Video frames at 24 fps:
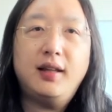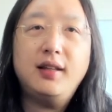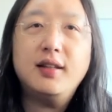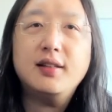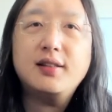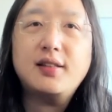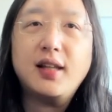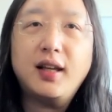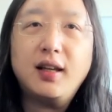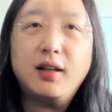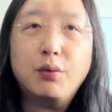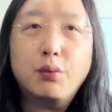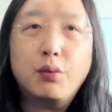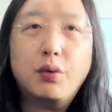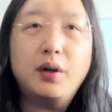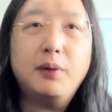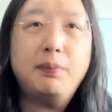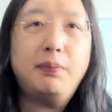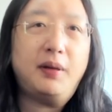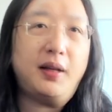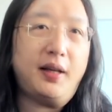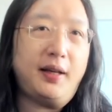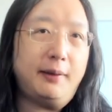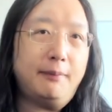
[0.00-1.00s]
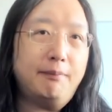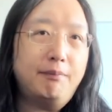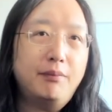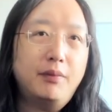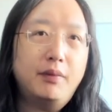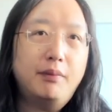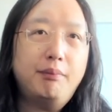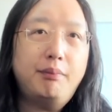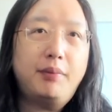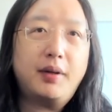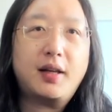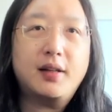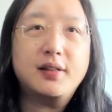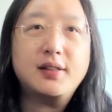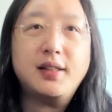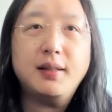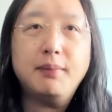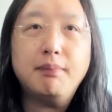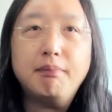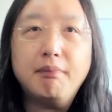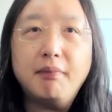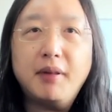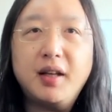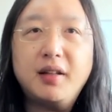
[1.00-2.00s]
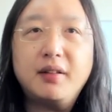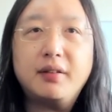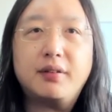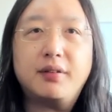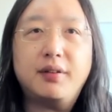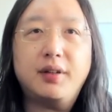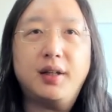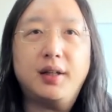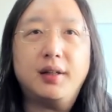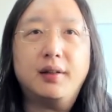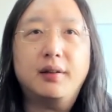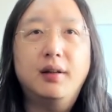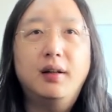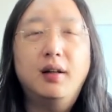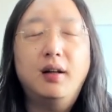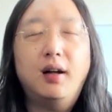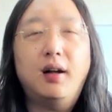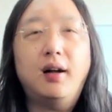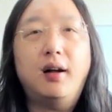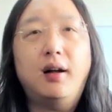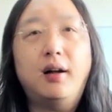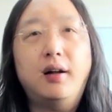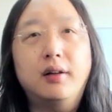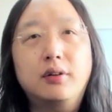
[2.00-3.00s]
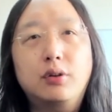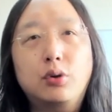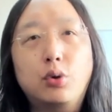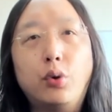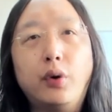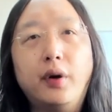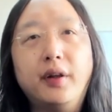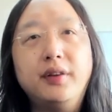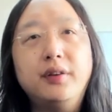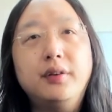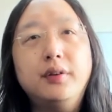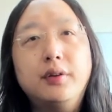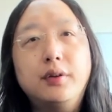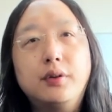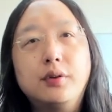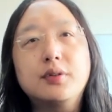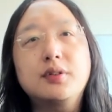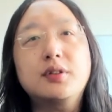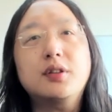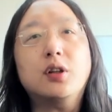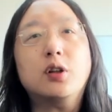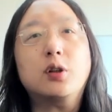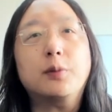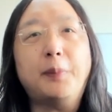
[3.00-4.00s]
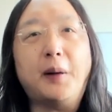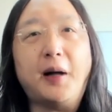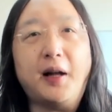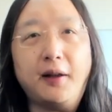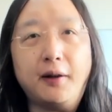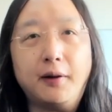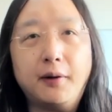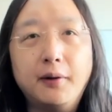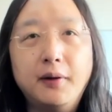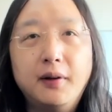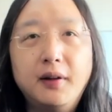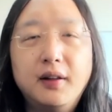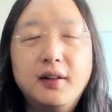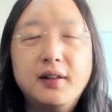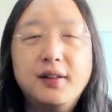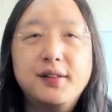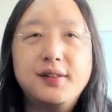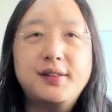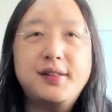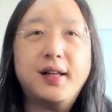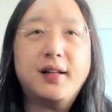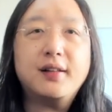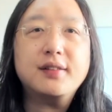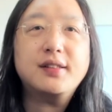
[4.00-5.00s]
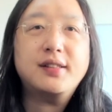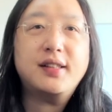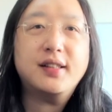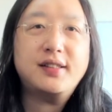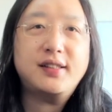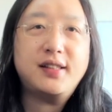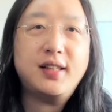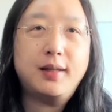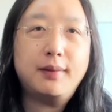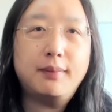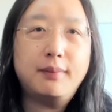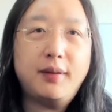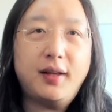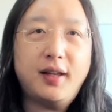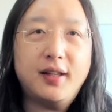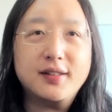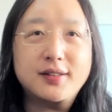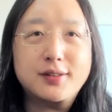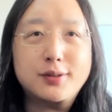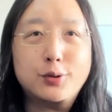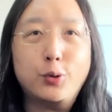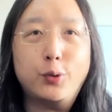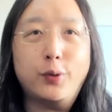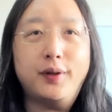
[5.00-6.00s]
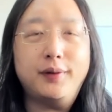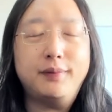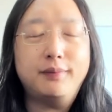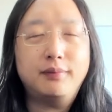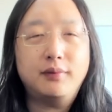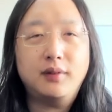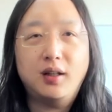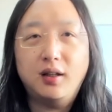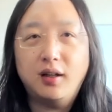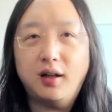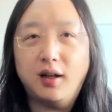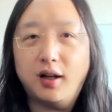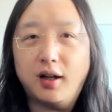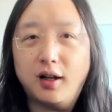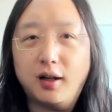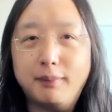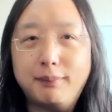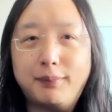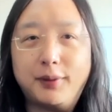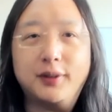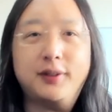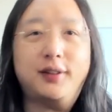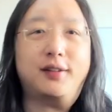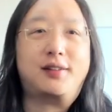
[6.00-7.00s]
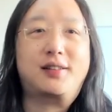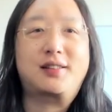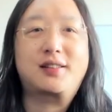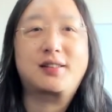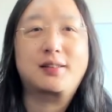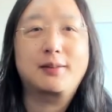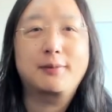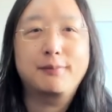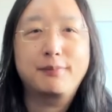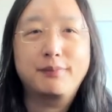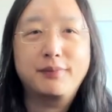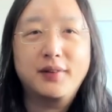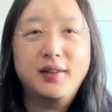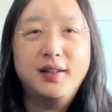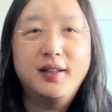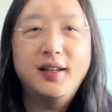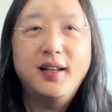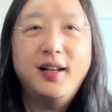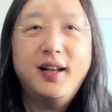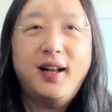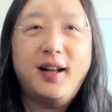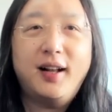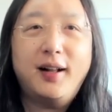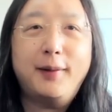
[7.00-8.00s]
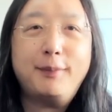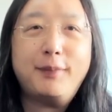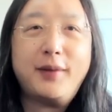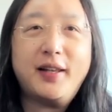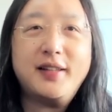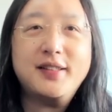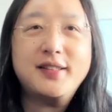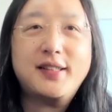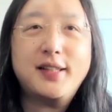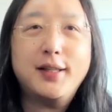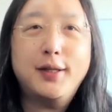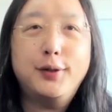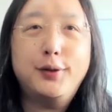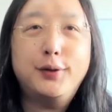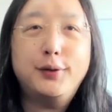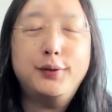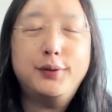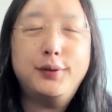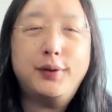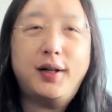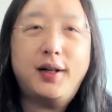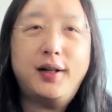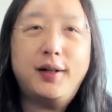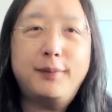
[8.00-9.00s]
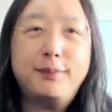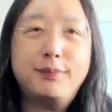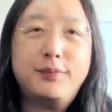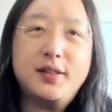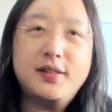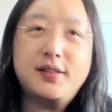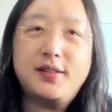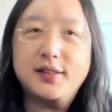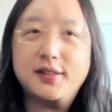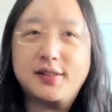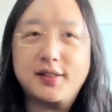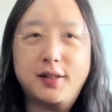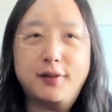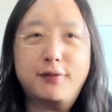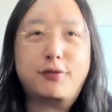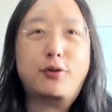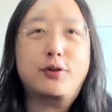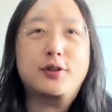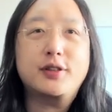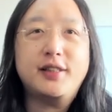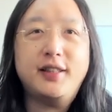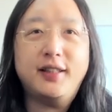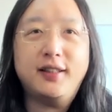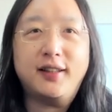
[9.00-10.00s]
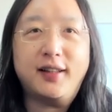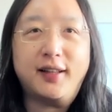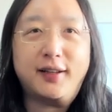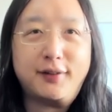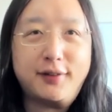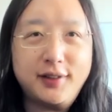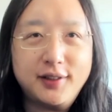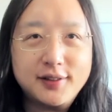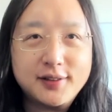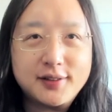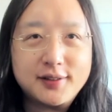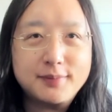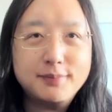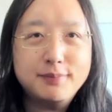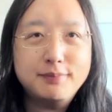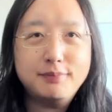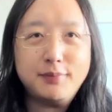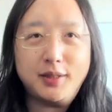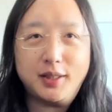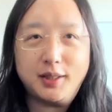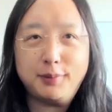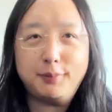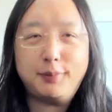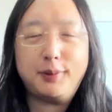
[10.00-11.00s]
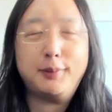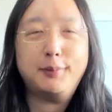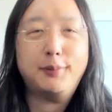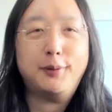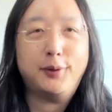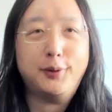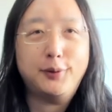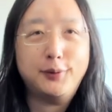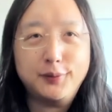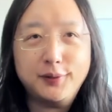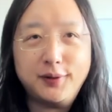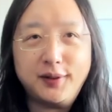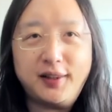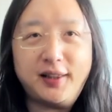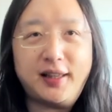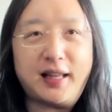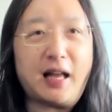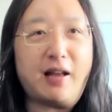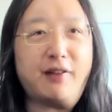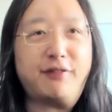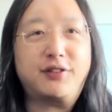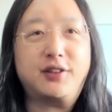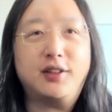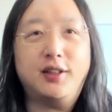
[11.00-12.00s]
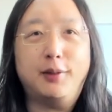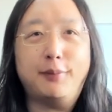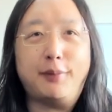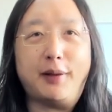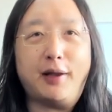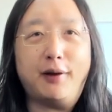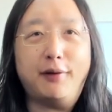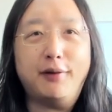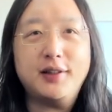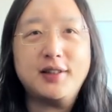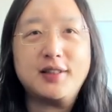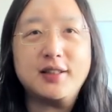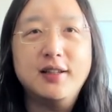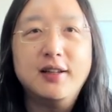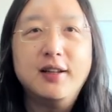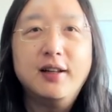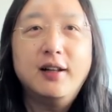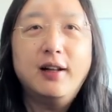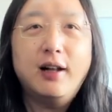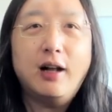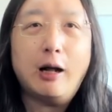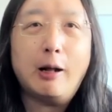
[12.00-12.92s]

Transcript: And it's a wordplay, because in Mandarin, tun to stockpile sounds the same as tun, buttocks. This is, of course, hilarious. Many people laughed about it.